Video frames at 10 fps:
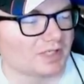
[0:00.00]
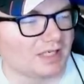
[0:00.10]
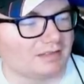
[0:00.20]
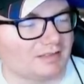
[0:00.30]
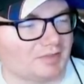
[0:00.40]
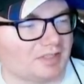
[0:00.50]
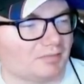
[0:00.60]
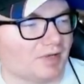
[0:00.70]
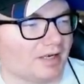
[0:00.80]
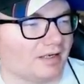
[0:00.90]
more guys to be
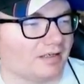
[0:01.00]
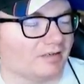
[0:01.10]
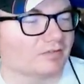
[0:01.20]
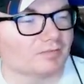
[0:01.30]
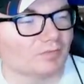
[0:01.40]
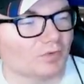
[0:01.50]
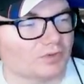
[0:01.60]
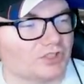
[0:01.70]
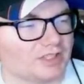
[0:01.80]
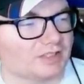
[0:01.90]
competitive and
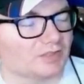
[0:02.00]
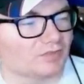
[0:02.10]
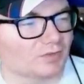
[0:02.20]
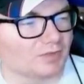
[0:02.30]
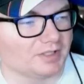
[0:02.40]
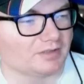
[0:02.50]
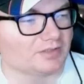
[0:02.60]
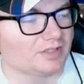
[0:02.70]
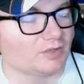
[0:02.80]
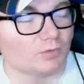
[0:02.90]
more chances for
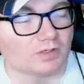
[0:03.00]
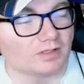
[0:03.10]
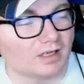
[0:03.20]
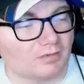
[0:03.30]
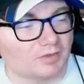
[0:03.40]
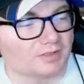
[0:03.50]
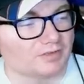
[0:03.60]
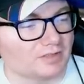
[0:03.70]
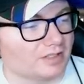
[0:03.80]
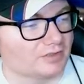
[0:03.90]
winners. And there were a lot of
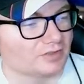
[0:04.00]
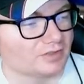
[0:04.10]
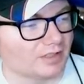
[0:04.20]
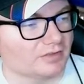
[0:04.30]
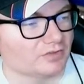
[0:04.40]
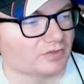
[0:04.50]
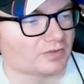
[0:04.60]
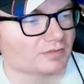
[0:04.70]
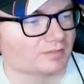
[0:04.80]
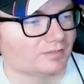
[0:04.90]
winners last year, that's
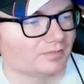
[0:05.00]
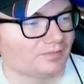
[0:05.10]
true